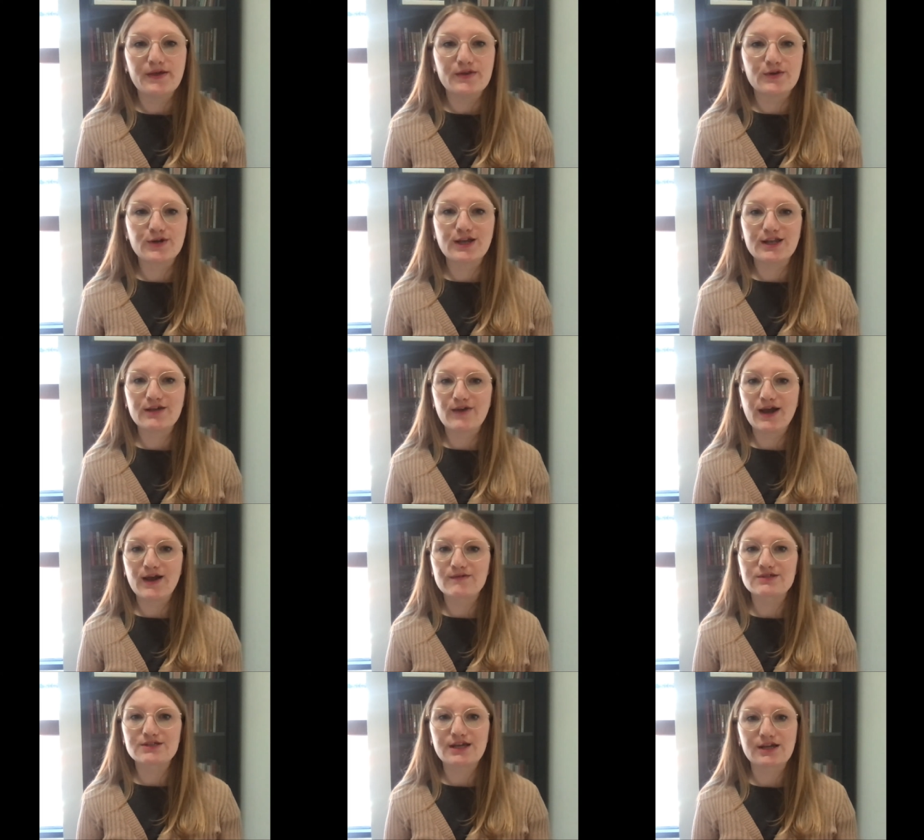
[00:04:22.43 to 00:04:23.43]
Looking
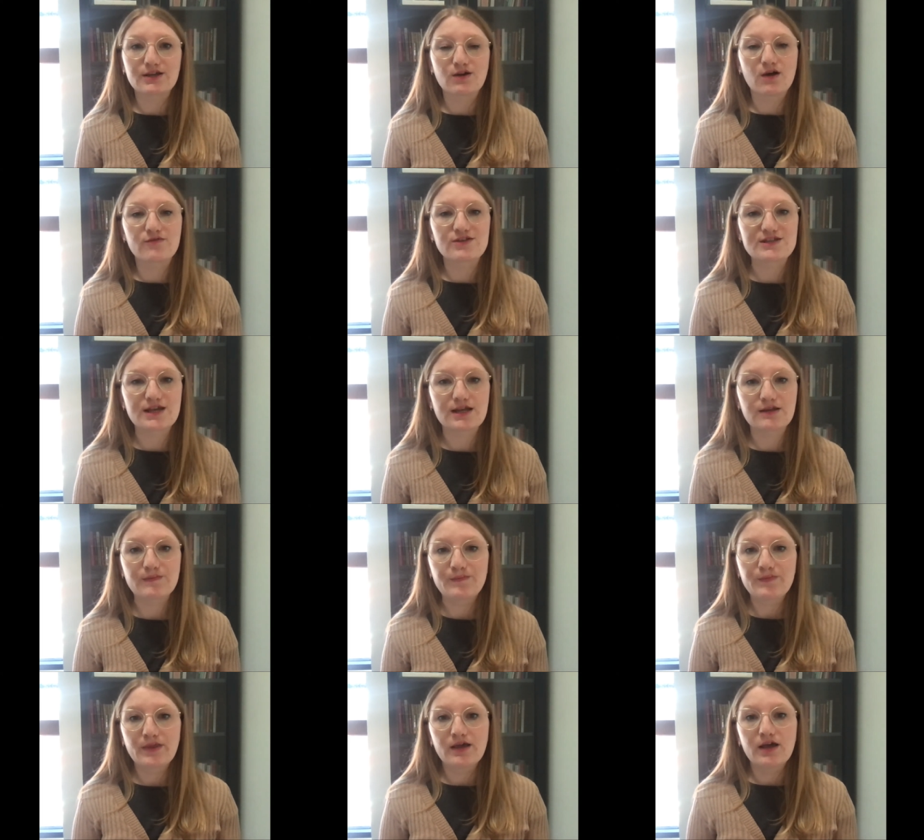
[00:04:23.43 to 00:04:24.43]
around, taking all this in,
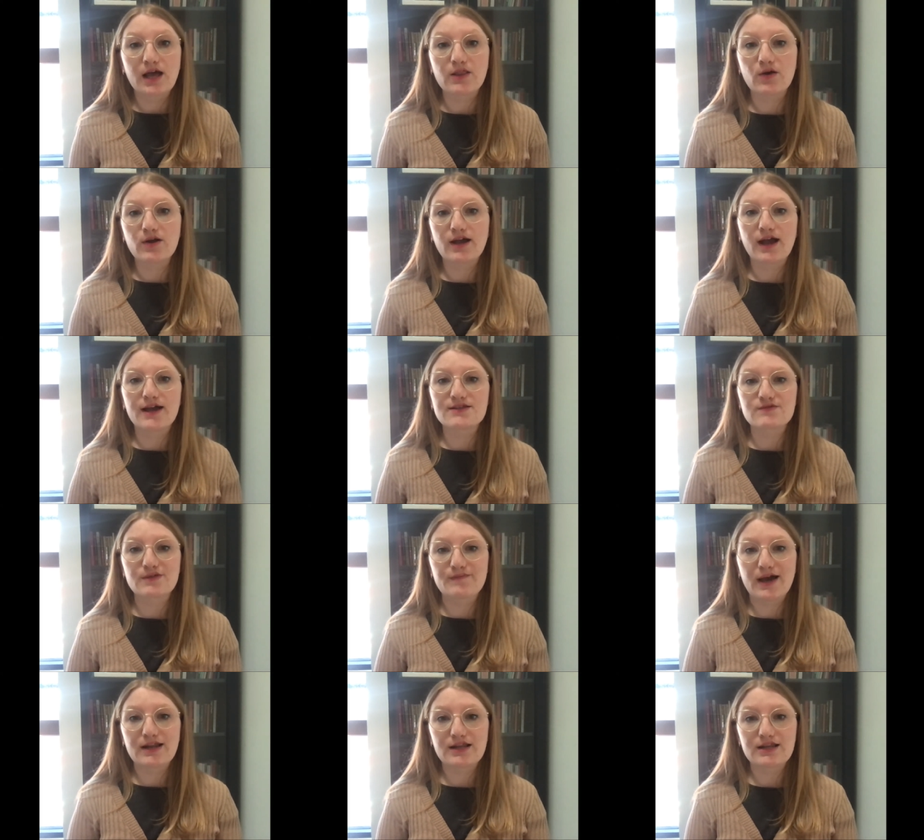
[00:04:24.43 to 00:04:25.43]
I lock eyes with a
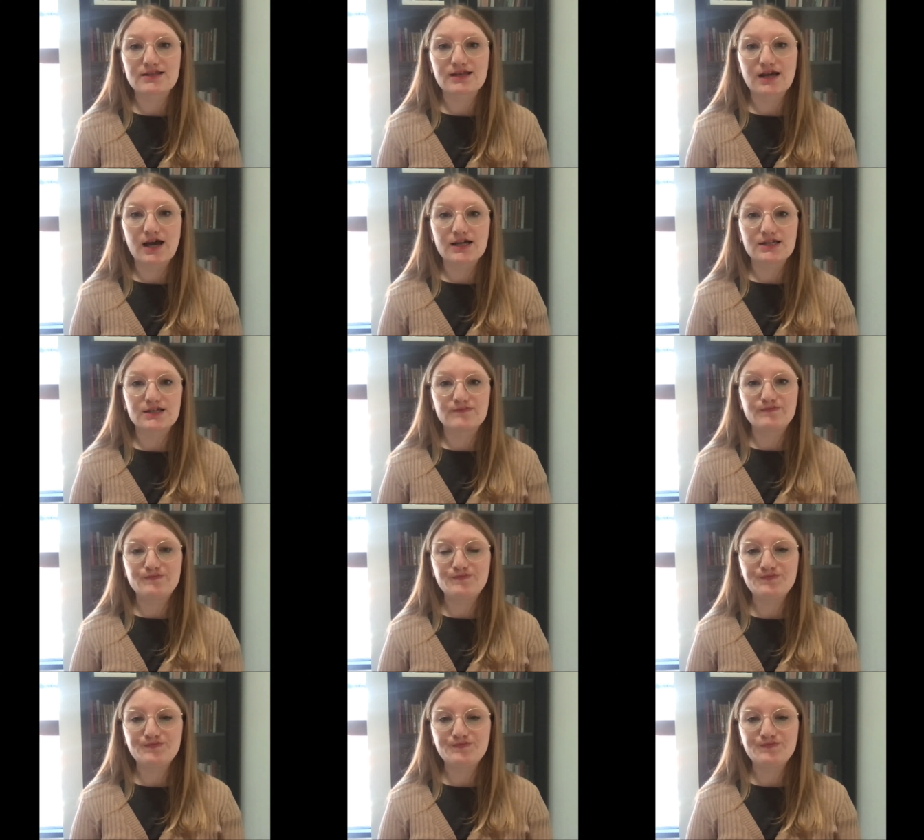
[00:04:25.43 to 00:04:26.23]
man in his garden,